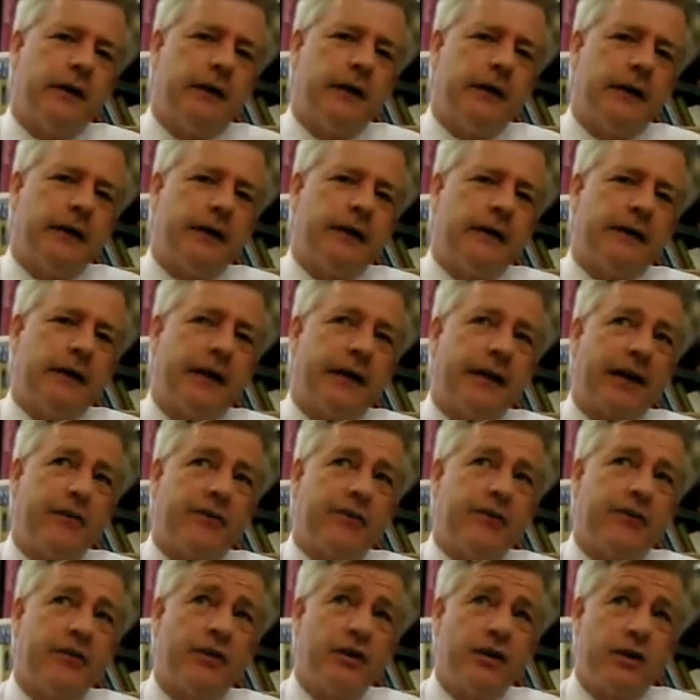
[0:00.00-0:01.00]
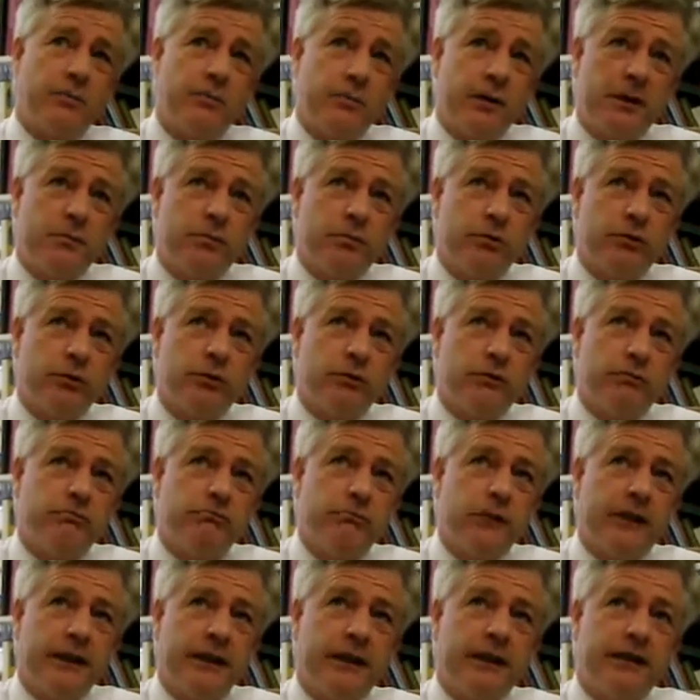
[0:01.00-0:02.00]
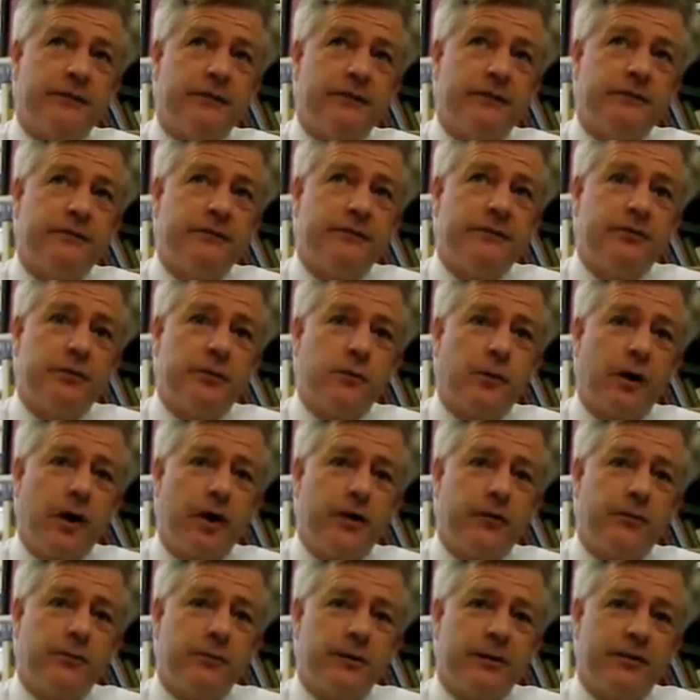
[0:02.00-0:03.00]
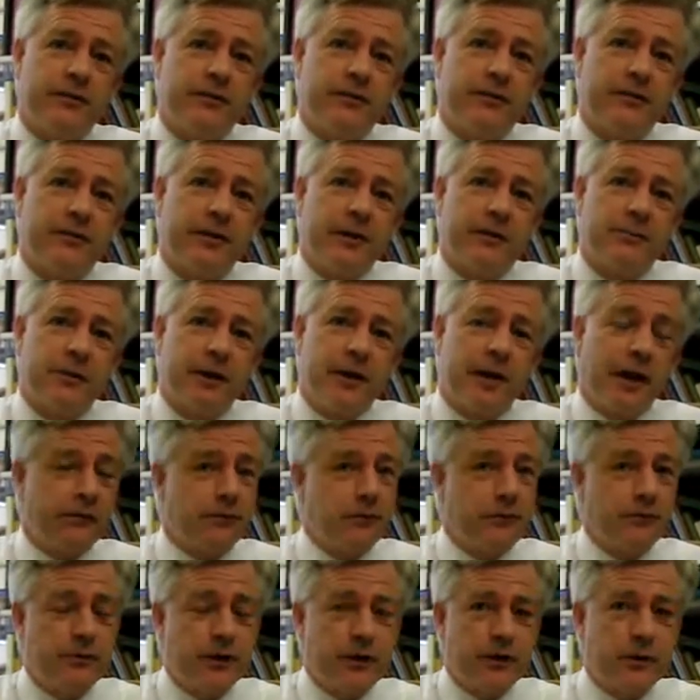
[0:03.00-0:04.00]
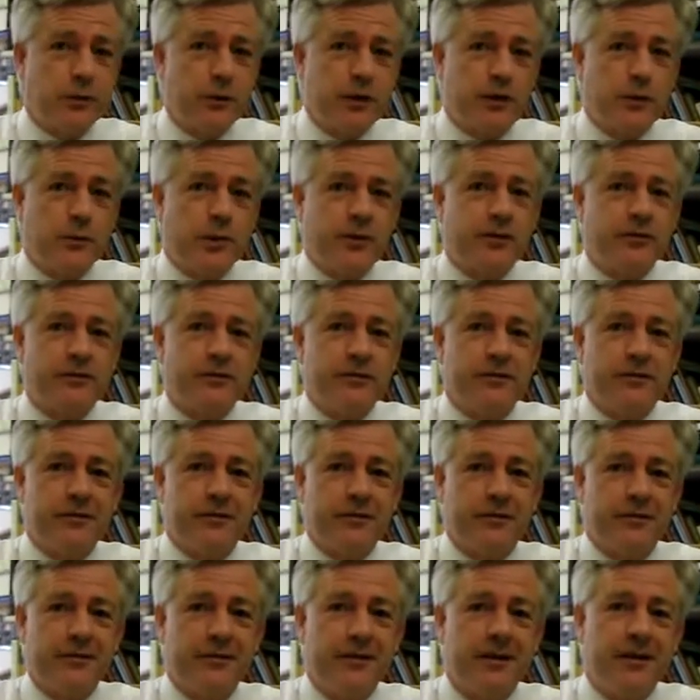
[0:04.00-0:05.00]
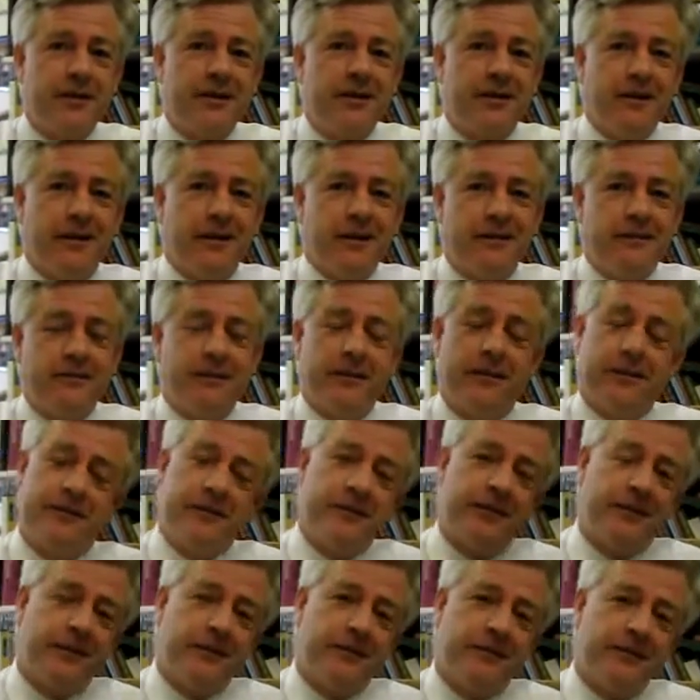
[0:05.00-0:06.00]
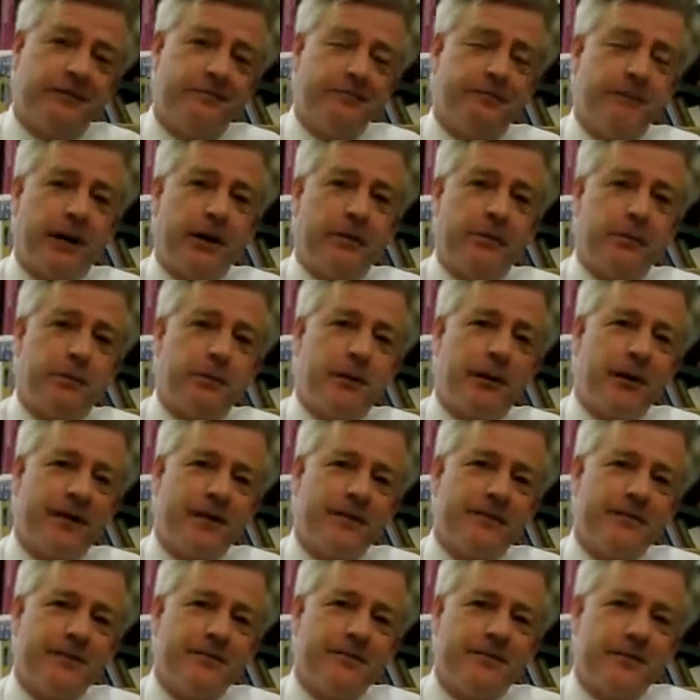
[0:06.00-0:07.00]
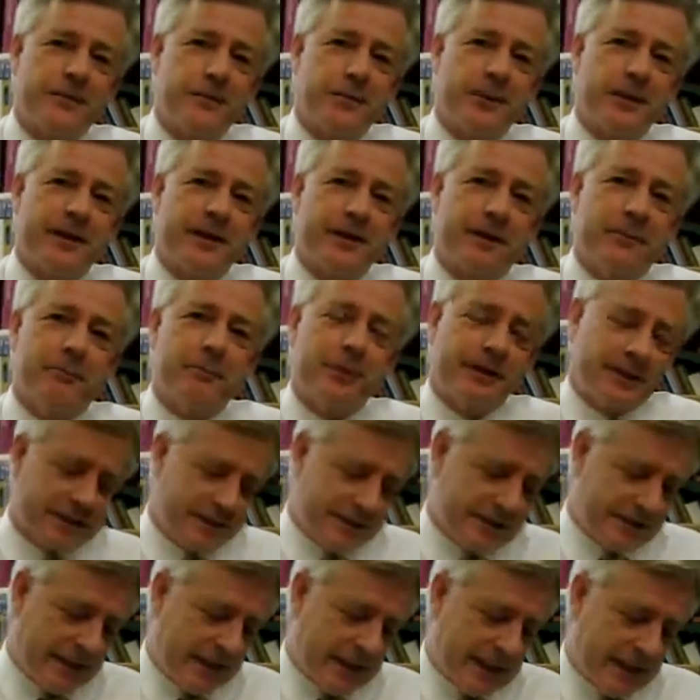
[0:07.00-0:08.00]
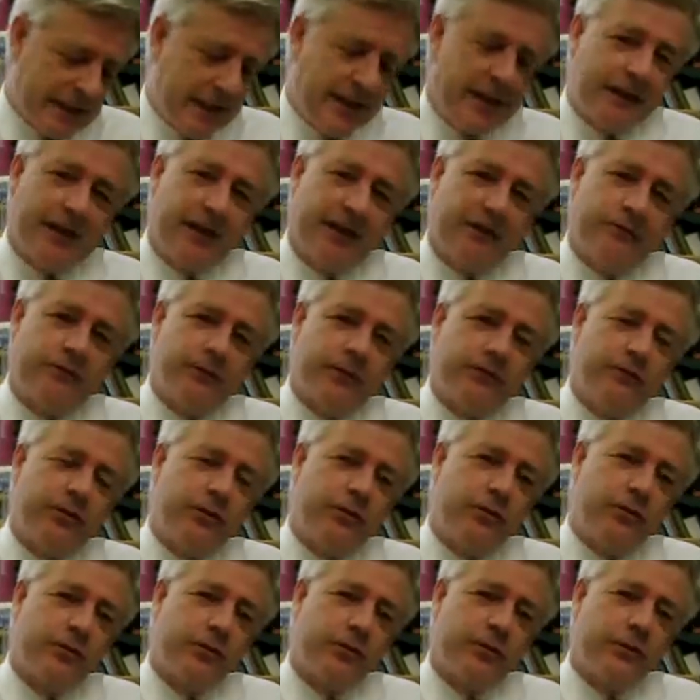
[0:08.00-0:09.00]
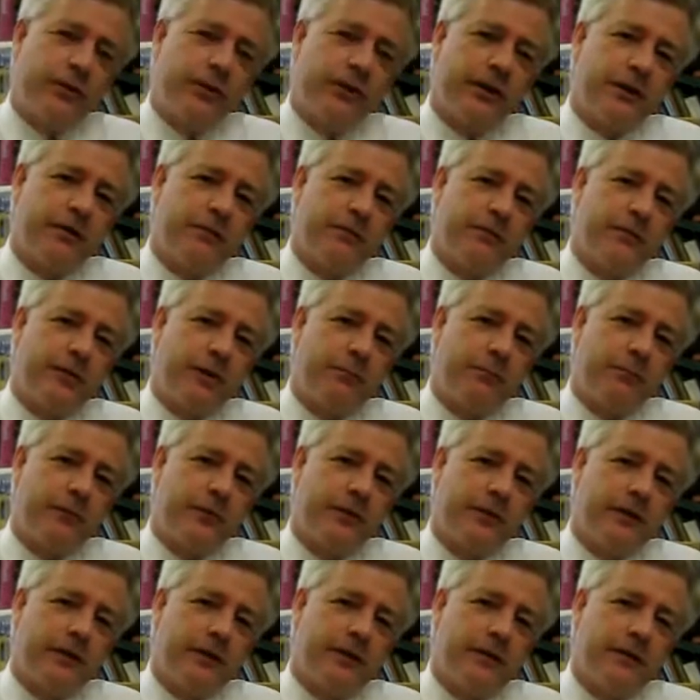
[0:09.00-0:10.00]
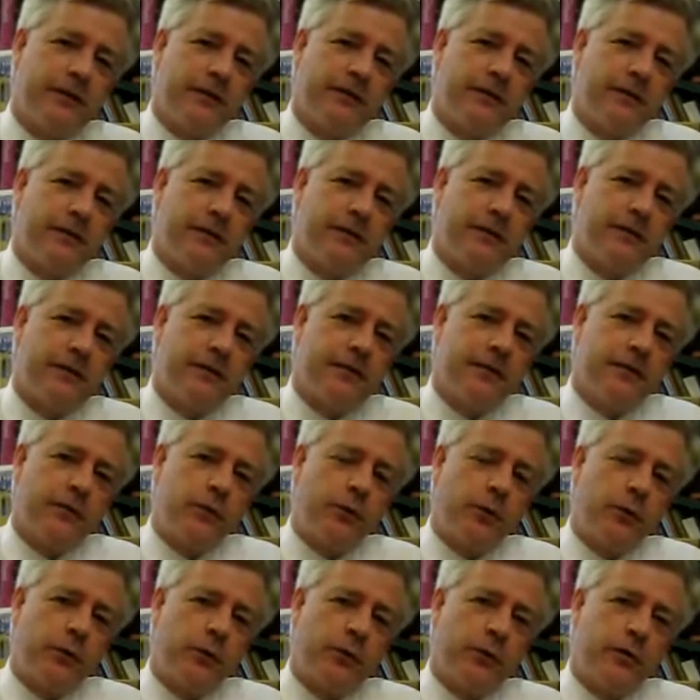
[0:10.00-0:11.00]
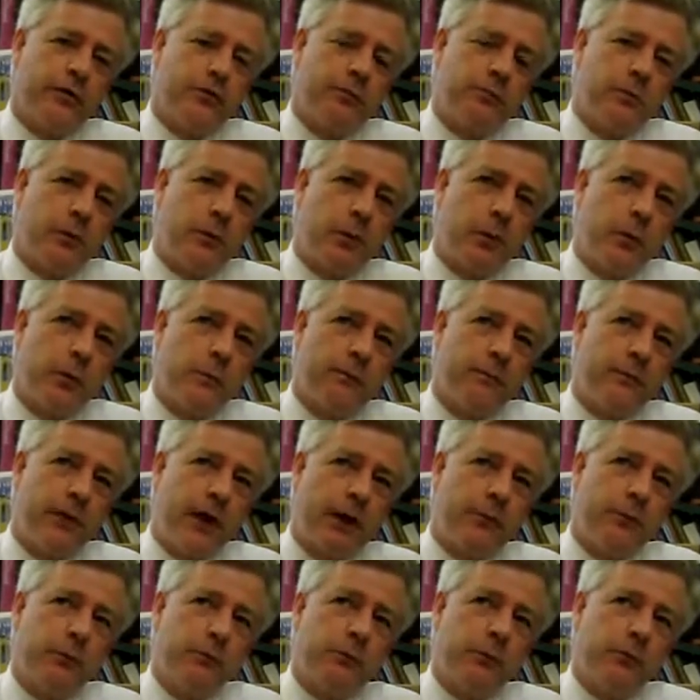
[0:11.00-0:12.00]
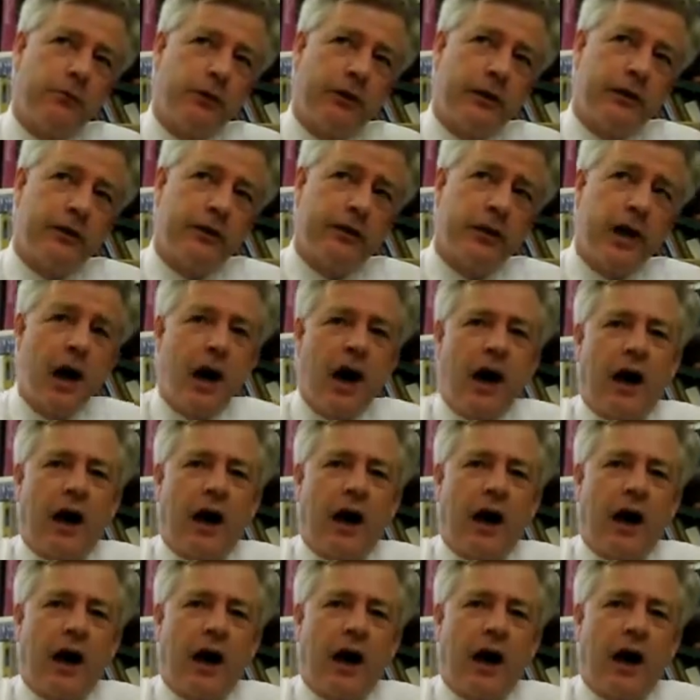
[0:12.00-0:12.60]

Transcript: uh, I guess 30 people in two hours means that they'd be have to be very quick questions and, and, and, and my replies even quicker. But uh, if, if you could all think of something that, that you want to explore, that would be really good.